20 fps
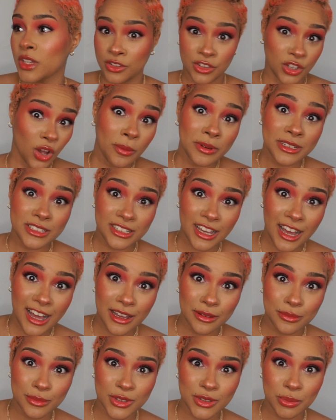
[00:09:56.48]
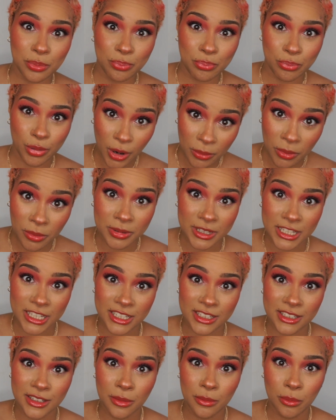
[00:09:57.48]
so many times, probably,
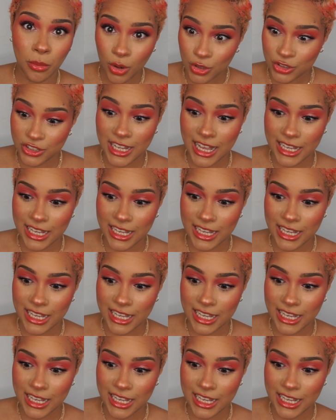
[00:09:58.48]
most